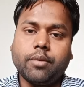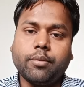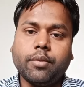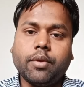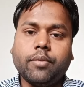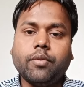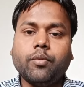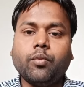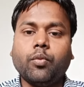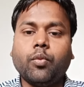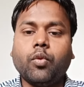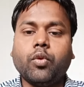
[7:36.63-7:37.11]
There
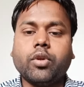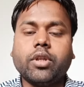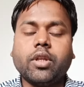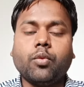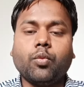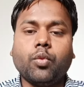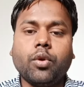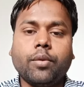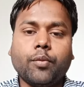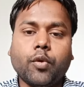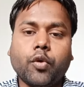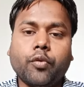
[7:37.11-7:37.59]
may be more
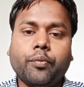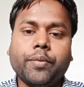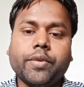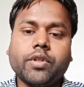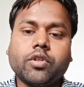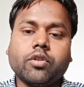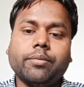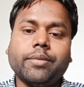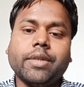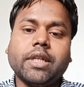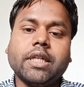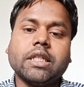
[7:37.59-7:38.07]
than one
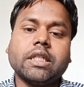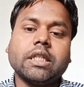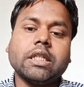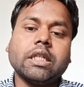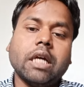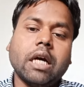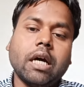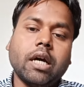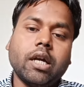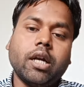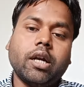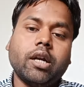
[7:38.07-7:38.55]
performance
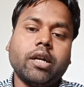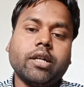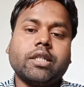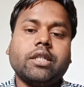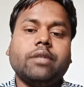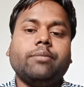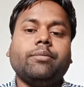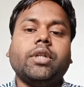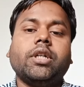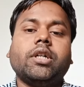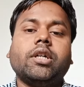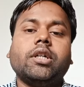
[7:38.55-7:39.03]
obligation under
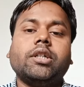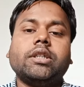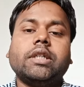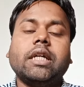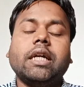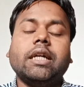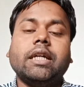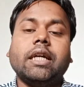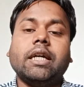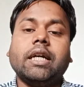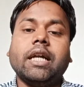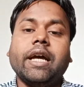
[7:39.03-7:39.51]
a similar
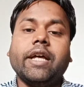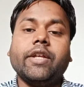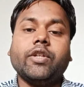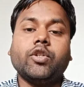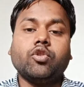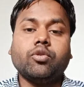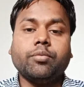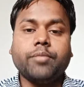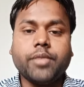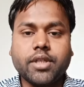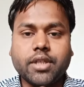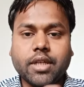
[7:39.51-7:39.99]
contract that
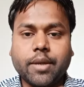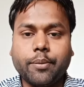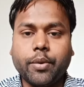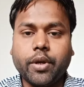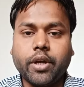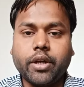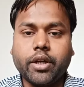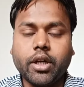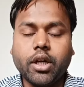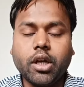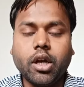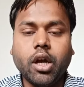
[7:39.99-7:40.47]
has to be
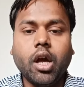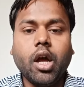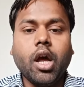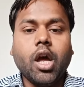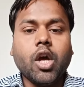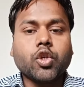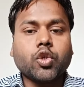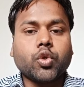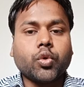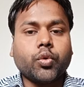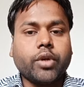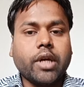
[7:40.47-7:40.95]
separated,
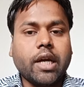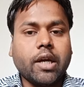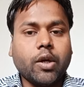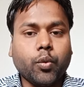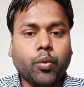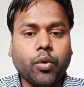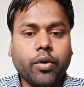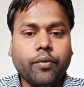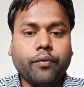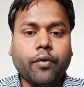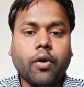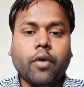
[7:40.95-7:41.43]
so
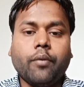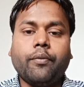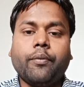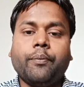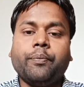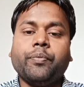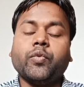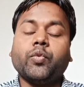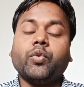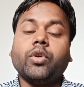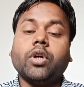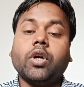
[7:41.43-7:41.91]
that we
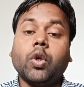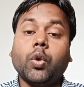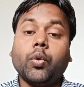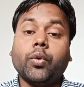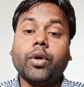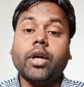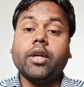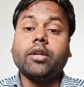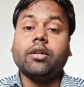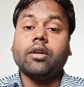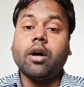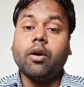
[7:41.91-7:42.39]

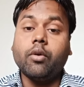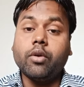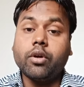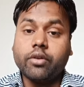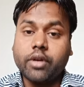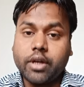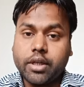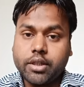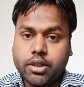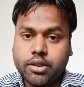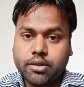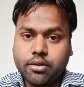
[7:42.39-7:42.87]
allocate our
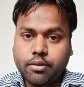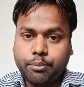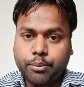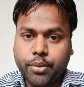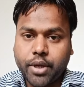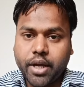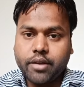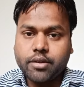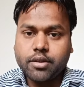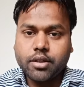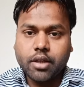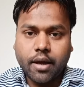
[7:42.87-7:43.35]
transaction
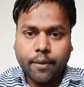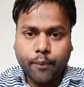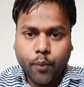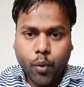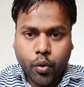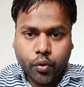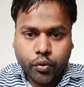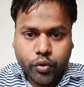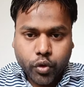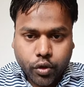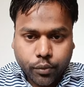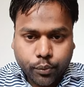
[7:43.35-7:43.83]
price
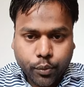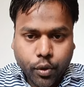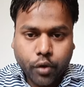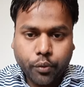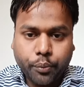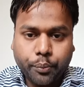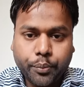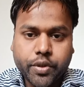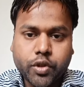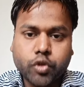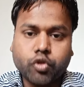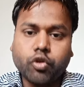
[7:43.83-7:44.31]
among the
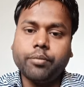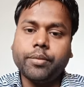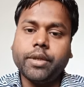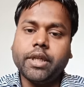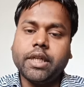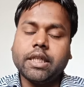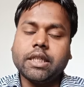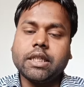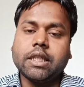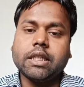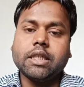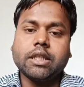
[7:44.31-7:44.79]
performance
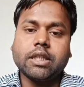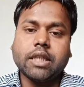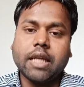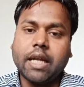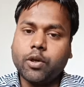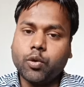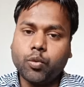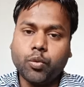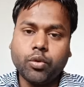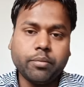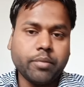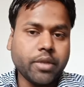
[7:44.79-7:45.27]
obligations
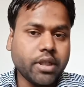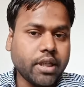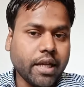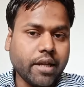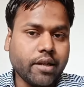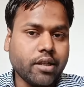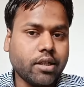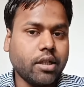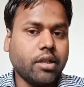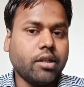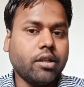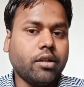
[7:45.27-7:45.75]
that will be
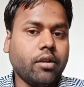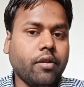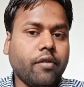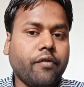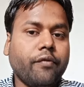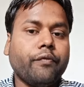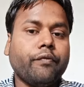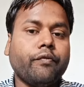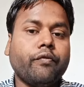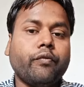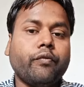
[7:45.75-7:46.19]
dealt in